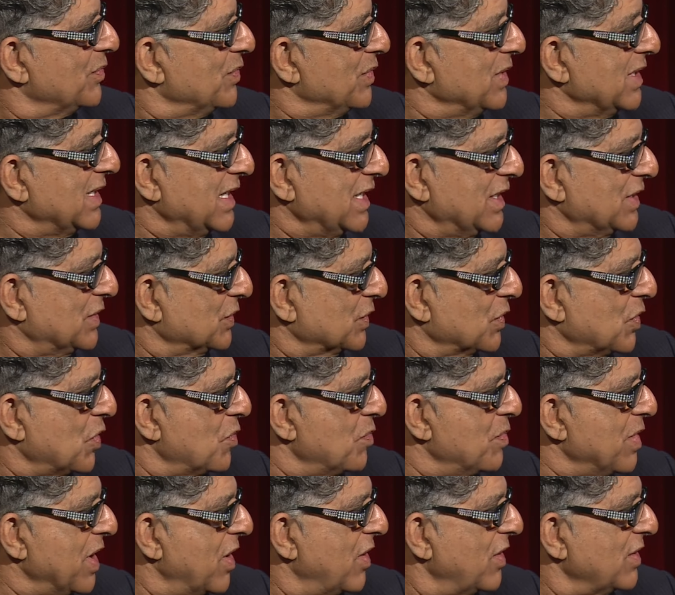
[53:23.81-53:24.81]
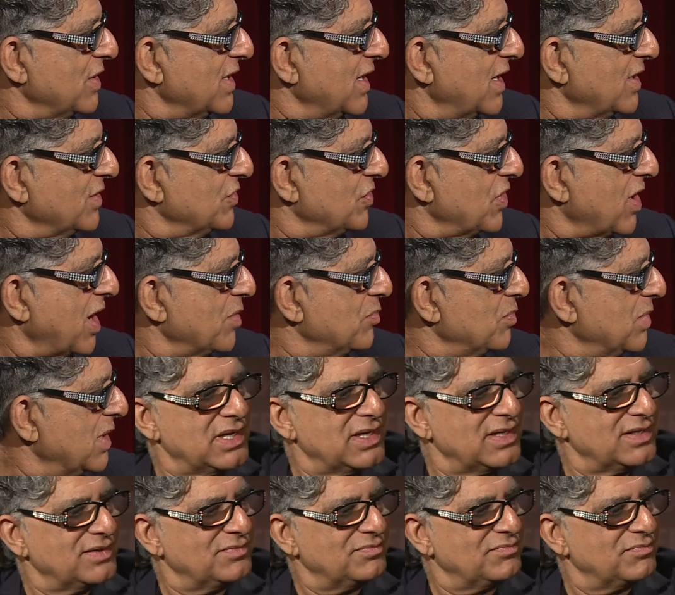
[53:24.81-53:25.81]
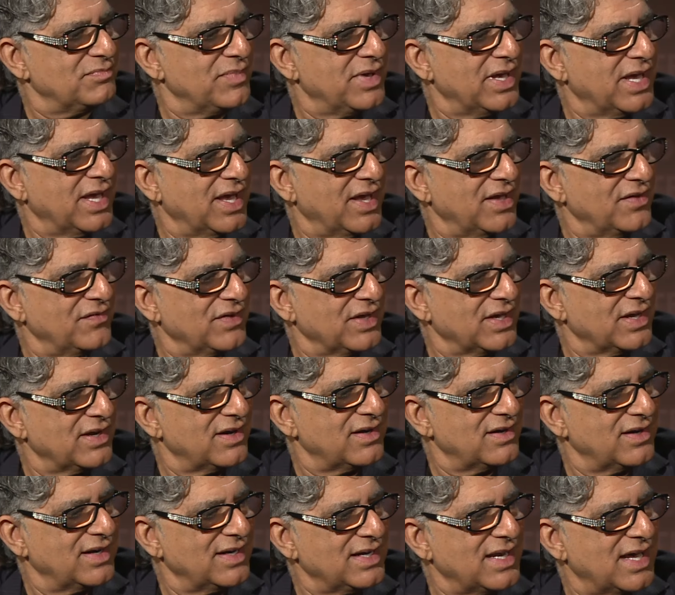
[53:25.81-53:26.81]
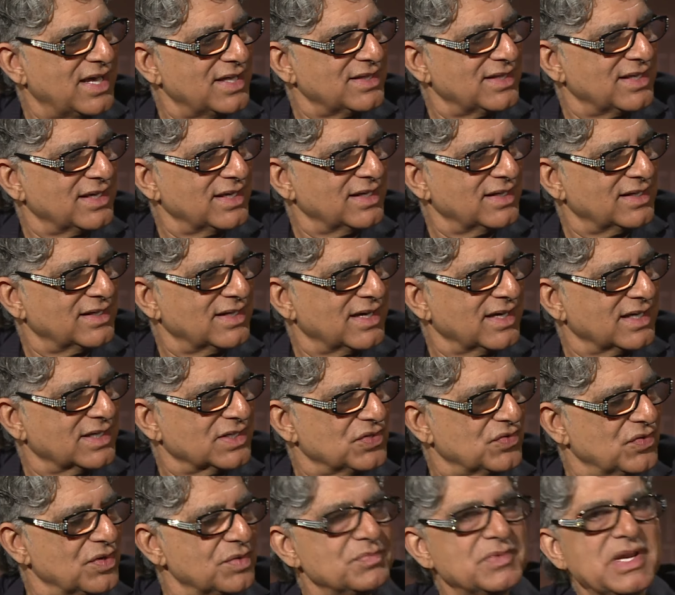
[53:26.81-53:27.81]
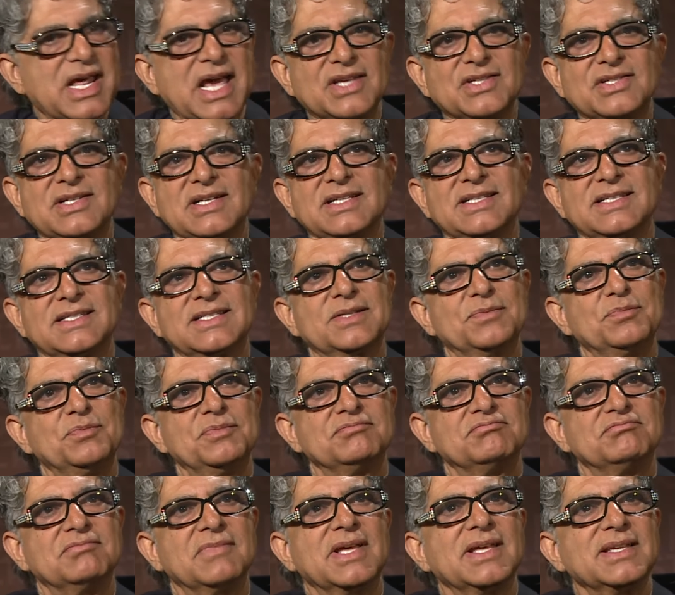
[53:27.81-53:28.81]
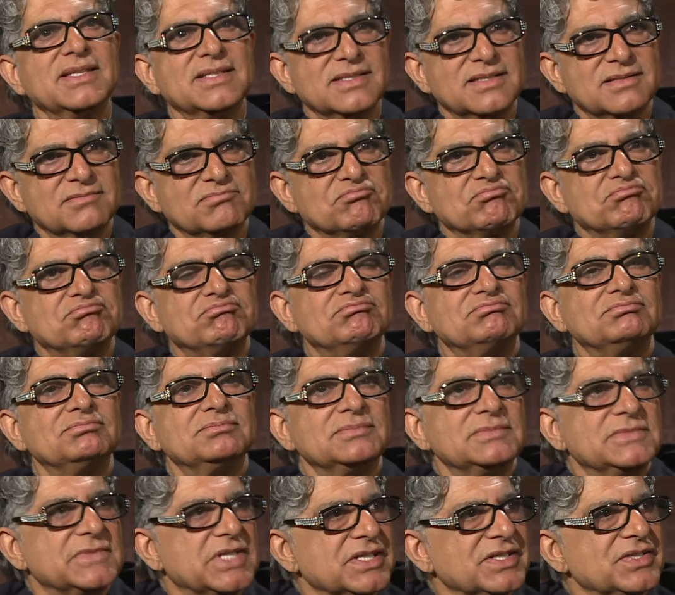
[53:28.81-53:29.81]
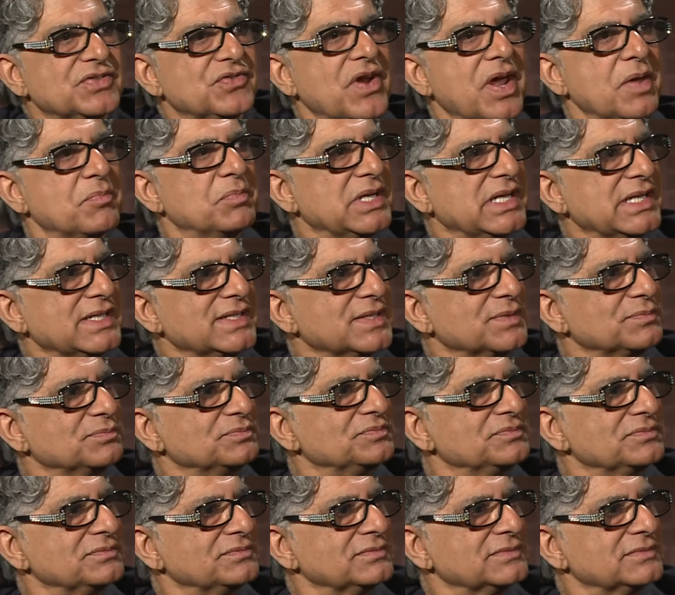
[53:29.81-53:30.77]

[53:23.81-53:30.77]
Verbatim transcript: we need to go beyond our tribal behavior, and I think extreme nationalism is just tribalism.